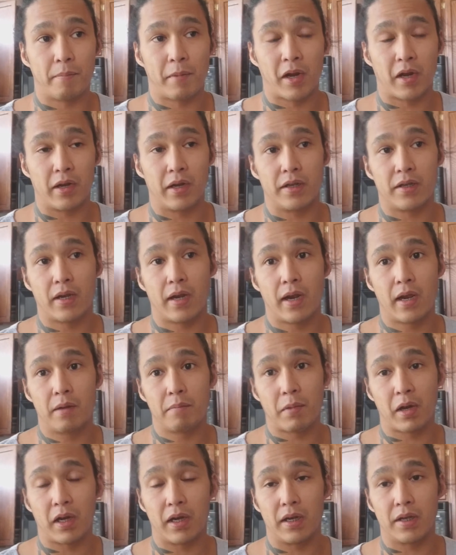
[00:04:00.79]
I'm not going to eat today.
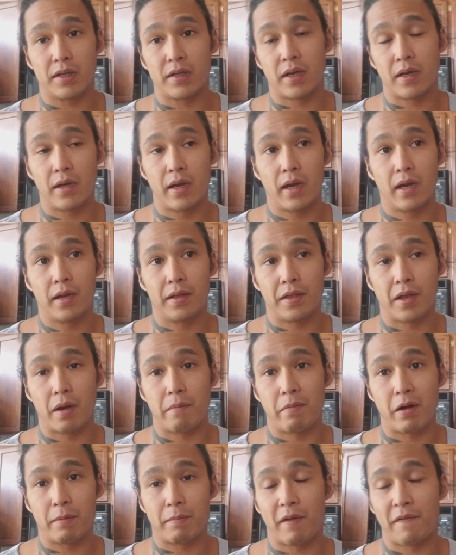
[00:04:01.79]
I'm not going to eat Sunday, and then I
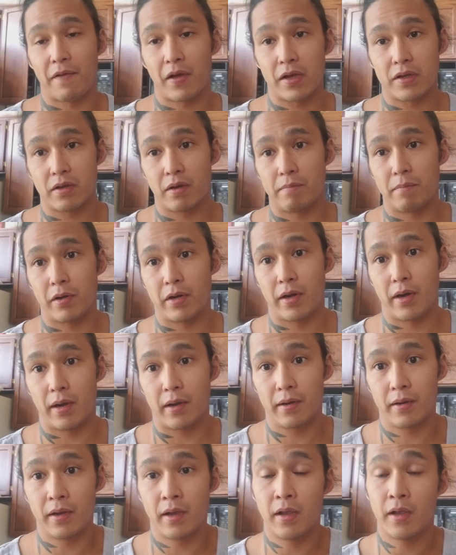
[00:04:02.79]
break my fast on Monday.